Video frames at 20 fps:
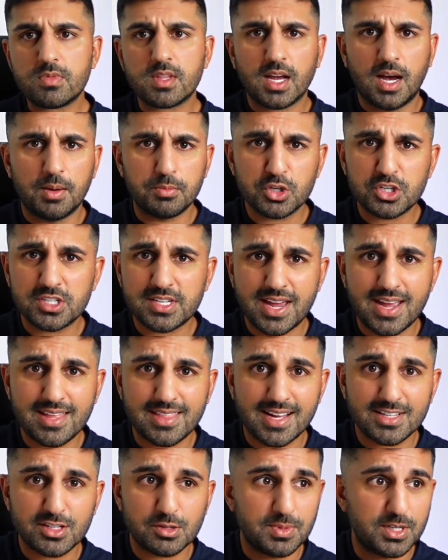I'm just saying
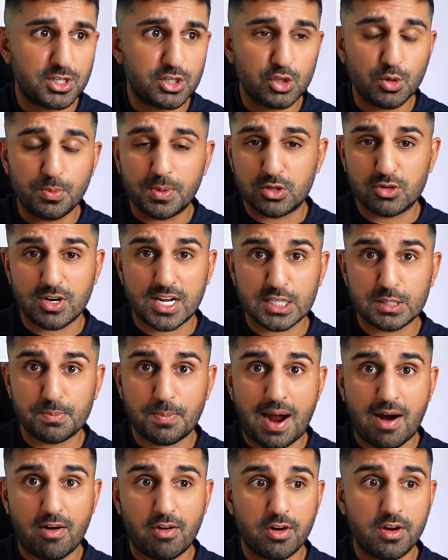that to be super
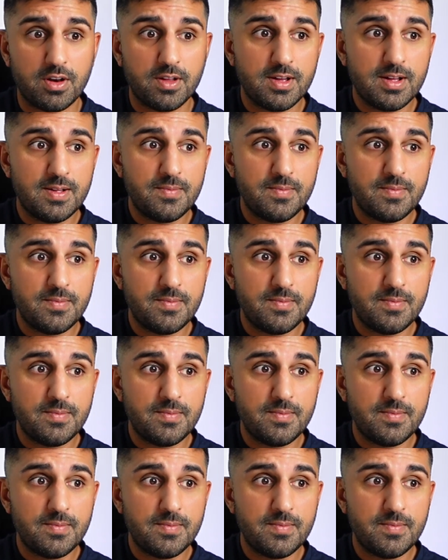transparent.